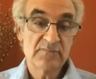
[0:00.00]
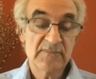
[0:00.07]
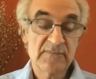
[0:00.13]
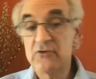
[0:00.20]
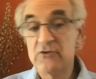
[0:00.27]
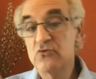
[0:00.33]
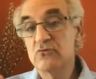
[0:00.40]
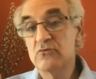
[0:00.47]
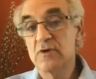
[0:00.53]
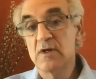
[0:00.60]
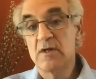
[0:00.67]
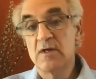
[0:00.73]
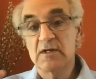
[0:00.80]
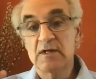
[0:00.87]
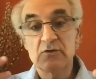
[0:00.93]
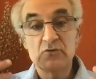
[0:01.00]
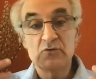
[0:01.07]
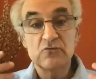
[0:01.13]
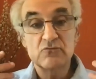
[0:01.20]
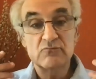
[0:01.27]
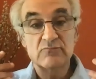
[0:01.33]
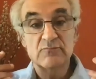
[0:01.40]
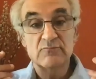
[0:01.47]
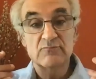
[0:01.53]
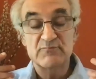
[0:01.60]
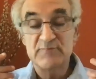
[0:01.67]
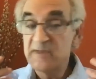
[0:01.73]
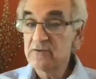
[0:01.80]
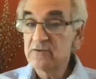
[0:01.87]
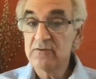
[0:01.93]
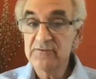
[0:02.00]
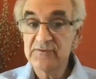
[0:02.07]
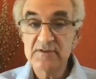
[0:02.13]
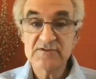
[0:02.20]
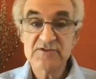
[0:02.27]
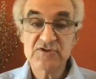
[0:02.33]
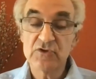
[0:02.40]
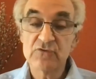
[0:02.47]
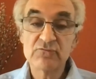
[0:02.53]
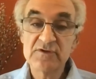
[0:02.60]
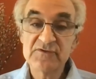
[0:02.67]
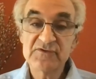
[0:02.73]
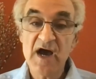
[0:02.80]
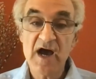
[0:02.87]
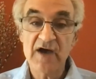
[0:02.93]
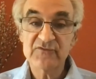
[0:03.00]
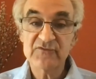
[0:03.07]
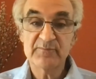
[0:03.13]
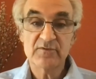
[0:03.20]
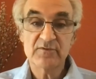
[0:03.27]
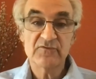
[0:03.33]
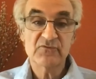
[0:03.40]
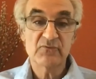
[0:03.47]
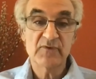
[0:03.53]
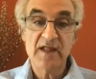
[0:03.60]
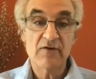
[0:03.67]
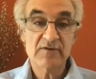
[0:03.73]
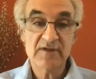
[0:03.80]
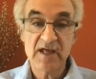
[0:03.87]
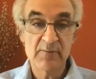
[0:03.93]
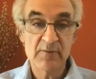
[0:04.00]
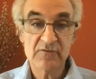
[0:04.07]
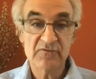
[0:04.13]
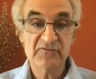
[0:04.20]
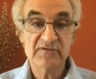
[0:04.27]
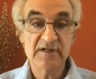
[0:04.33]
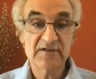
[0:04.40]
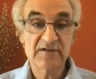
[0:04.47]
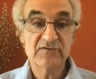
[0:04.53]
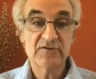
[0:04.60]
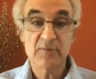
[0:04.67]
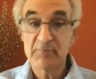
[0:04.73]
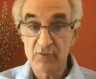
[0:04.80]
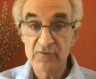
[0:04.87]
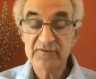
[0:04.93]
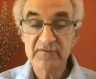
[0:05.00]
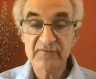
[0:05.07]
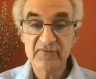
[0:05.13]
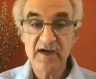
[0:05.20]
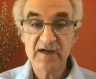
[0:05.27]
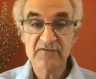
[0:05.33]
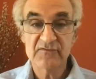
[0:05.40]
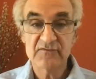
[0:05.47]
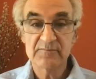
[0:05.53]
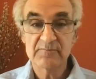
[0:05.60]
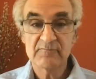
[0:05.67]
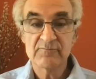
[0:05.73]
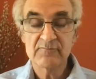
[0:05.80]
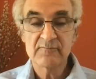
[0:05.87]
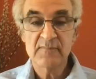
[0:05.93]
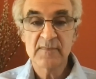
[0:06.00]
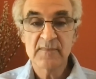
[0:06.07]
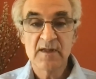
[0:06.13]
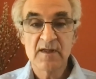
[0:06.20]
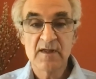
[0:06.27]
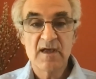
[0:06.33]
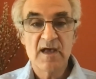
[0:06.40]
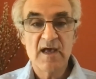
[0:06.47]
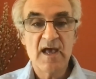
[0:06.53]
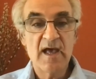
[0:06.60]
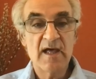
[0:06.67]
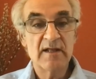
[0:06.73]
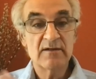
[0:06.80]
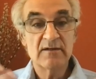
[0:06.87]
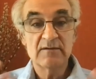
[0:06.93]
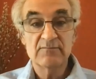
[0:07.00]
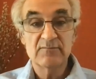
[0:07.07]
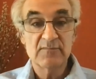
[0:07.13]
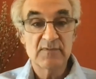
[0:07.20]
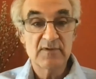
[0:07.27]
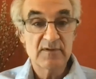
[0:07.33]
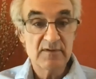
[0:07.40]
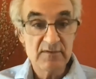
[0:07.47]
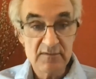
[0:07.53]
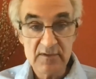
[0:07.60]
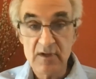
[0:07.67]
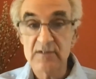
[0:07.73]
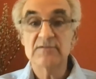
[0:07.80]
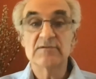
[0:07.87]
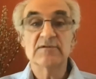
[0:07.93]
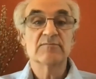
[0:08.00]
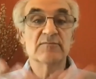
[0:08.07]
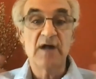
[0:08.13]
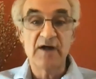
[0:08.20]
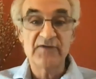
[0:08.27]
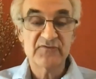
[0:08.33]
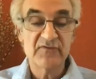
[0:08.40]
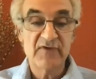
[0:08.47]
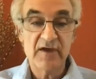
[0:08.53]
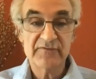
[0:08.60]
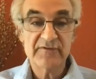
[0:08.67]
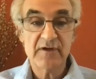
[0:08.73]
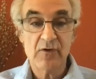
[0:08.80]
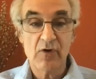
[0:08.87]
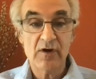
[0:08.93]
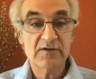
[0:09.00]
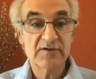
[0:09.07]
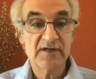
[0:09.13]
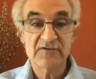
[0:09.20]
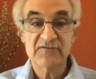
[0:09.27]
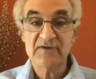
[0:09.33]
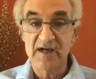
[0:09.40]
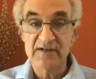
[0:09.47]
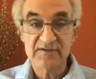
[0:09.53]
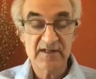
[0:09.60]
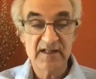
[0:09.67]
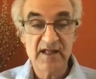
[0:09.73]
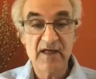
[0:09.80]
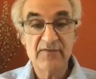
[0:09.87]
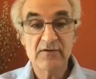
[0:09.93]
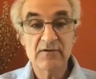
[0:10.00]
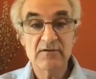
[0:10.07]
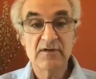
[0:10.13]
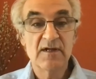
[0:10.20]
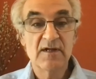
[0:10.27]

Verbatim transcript: Can you, can you build children's hospitals without chemicals linked to birth defects? And lots of healthcare architects got together